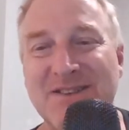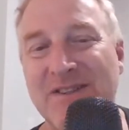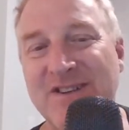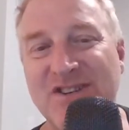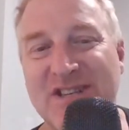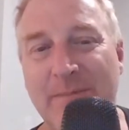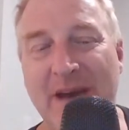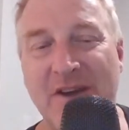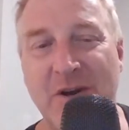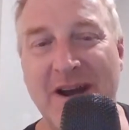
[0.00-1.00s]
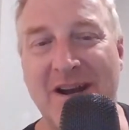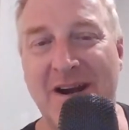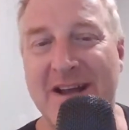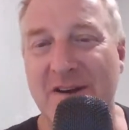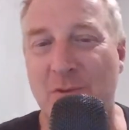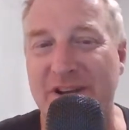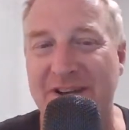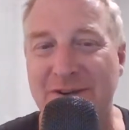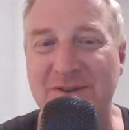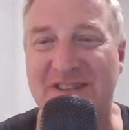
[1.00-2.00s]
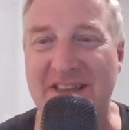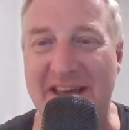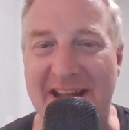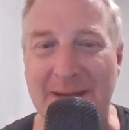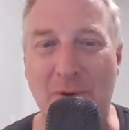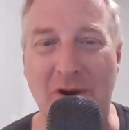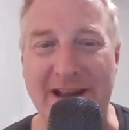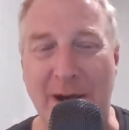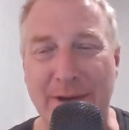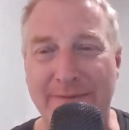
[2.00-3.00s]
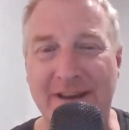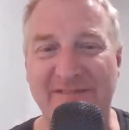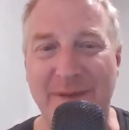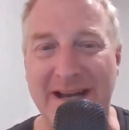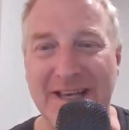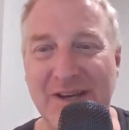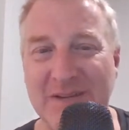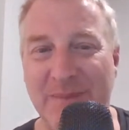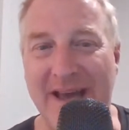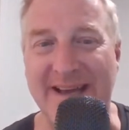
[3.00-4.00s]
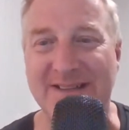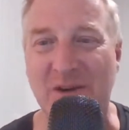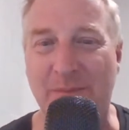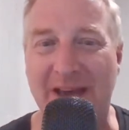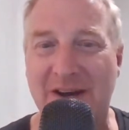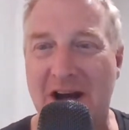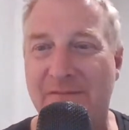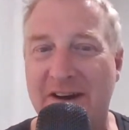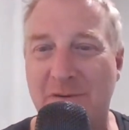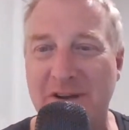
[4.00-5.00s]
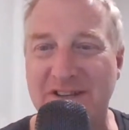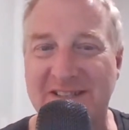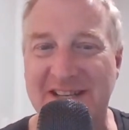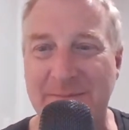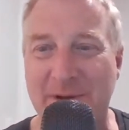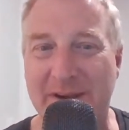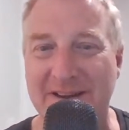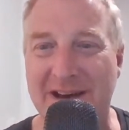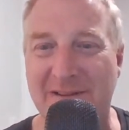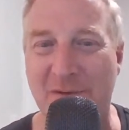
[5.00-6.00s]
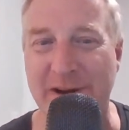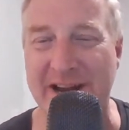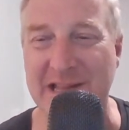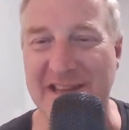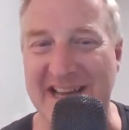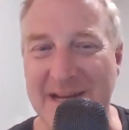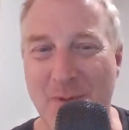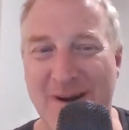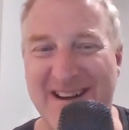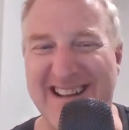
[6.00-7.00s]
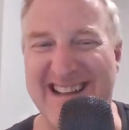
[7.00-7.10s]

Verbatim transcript: so then she'd say, pay the credit card. I don't want to hear you say that anymore. Now we have enough money. You can pay it. So pay it off. I don't want you to tell me we cannot afford anything anymore.